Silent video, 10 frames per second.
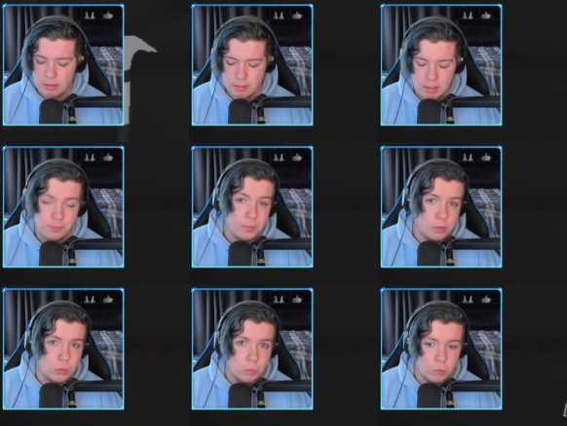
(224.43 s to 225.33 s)
stuff from the
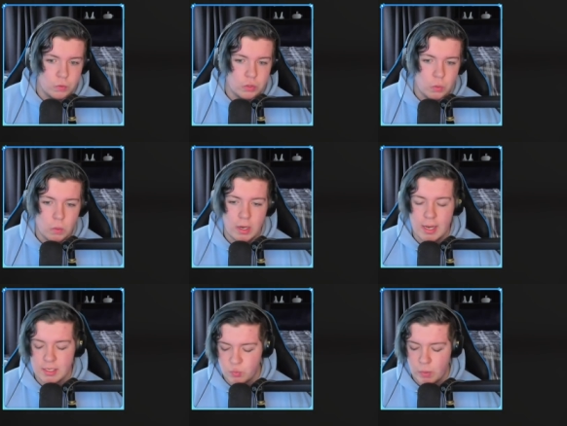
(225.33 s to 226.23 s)
tool store,
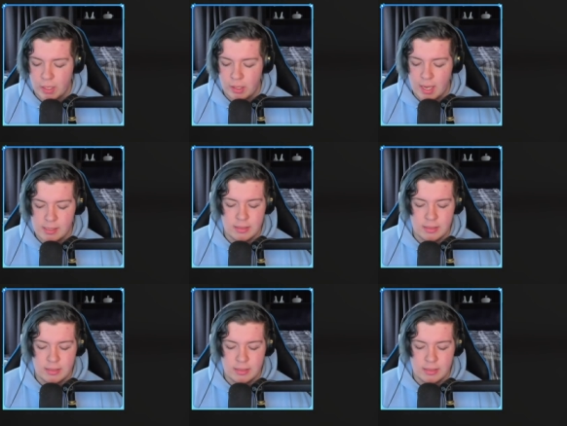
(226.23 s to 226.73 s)
as well as